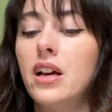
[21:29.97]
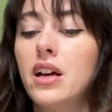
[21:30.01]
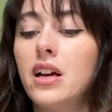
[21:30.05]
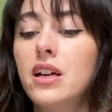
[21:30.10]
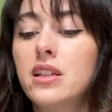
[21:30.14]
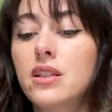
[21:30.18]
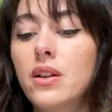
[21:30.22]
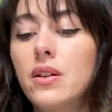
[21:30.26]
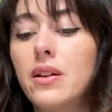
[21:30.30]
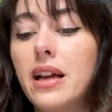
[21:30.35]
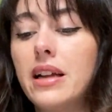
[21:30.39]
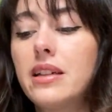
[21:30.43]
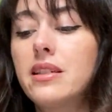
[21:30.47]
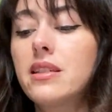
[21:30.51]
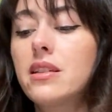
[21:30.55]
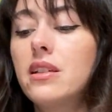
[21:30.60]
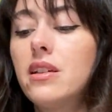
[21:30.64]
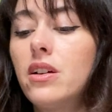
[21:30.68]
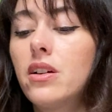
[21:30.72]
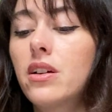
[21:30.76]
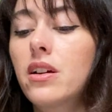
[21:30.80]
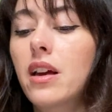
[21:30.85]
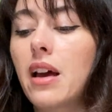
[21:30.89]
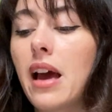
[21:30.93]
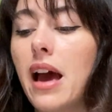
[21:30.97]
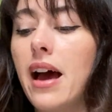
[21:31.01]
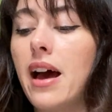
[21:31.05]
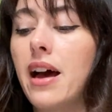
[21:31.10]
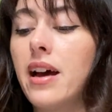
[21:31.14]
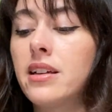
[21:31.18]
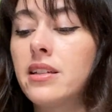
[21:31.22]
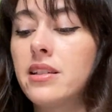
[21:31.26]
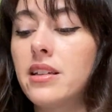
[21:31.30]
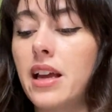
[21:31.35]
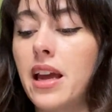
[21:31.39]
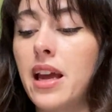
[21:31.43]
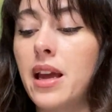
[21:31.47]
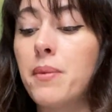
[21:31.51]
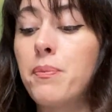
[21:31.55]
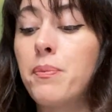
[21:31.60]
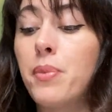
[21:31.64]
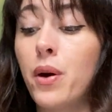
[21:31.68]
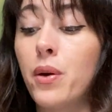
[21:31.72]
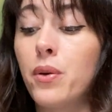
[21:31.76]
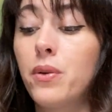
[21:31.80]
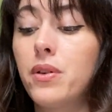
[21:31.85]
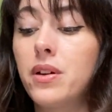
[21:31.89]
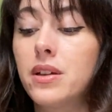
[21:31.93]
So let's look at a
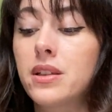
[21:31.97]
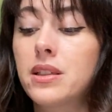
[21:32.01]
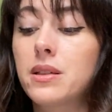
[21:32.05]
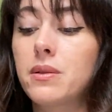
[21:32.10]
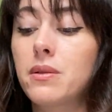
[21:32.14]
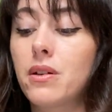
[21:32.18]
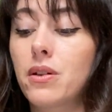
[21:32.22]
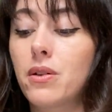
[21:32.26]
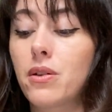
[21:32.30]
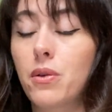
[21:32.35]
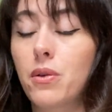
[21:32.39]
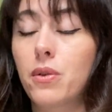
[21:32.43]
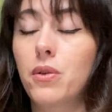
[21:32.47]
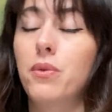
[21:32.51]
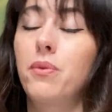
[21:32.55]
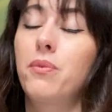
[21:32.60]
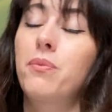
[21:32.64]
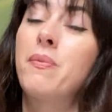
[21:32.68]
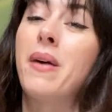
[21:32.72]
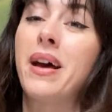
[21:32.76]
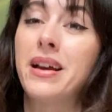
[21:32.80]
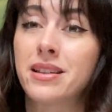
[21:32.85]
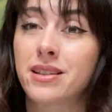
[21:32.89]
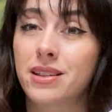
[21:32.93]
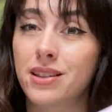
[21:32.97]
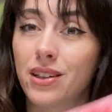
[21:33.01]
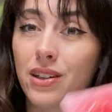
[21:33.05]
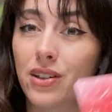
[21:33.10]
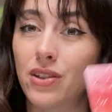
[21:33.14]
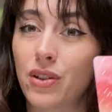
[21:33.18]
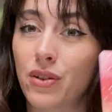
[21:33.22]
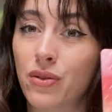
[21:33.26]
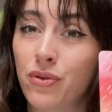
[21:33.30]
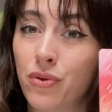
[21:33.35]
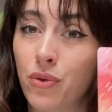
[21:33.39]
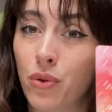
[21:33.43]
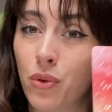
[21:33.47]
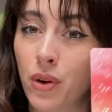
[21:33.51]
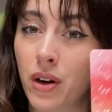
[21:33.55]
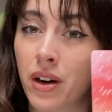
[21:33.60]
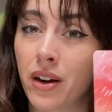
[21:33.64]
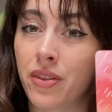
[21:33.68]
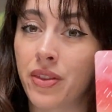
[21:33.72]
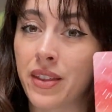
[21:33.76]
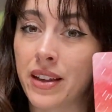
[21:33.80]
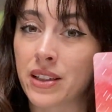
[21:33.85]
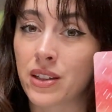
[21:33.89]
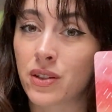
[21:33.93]
bonus message for
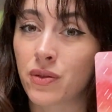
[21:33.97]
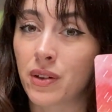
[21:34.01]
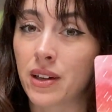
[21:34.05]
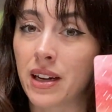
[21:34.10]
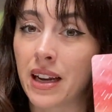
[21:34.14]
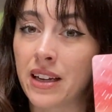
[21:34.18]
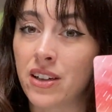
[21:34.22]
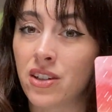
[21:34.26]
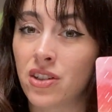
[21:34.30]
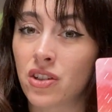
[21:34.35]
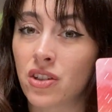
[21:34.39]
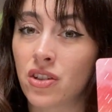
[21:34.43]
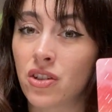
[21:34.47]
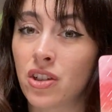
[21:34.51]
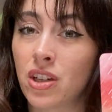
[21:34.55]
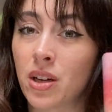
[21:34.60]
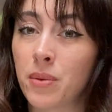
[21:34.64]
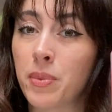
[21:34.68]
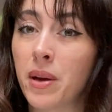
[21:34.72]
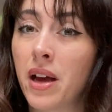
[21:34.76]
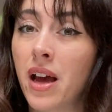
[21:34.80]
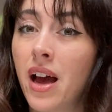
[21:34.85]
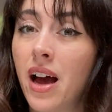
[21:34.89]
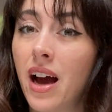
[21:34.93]
this relationship,